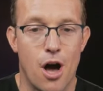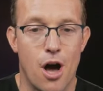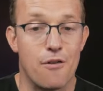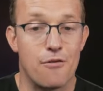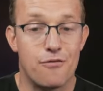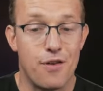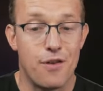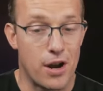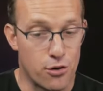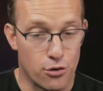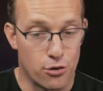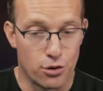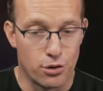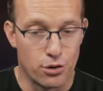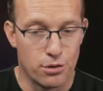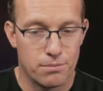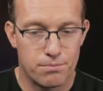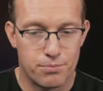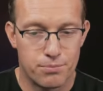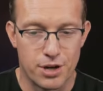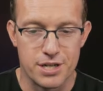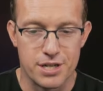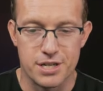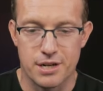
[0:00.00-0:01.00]
federal
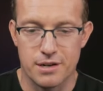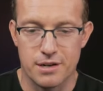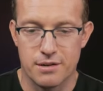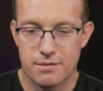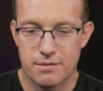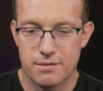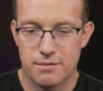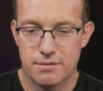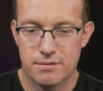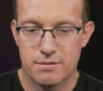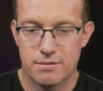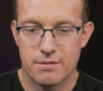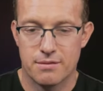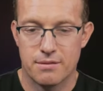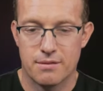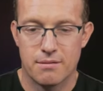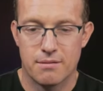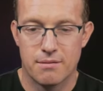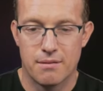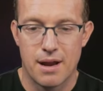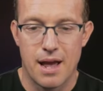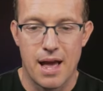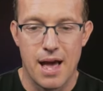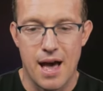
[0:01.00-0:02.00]
prison.
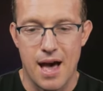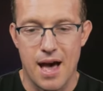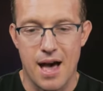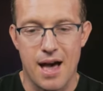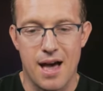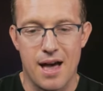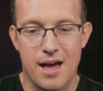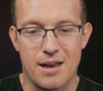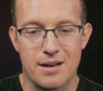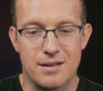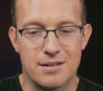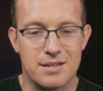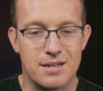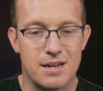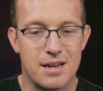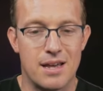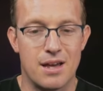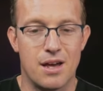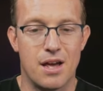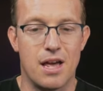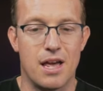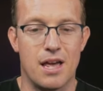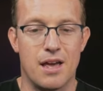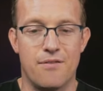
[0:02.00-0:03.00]
And
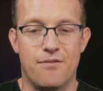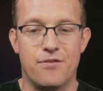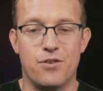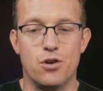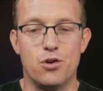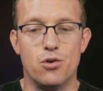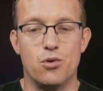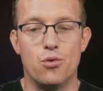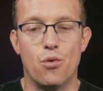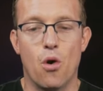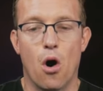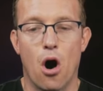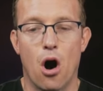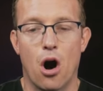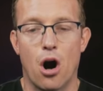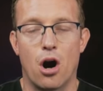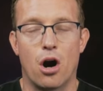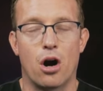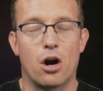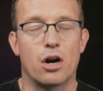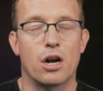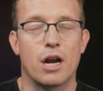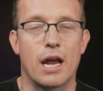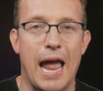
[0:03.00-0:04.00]
if you
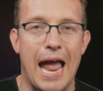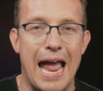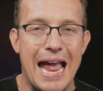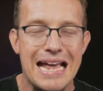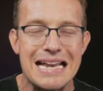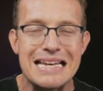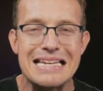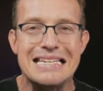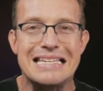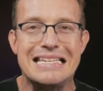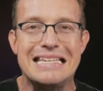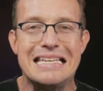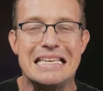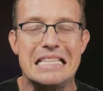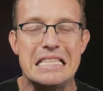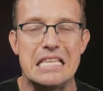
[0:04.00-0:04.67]
are handed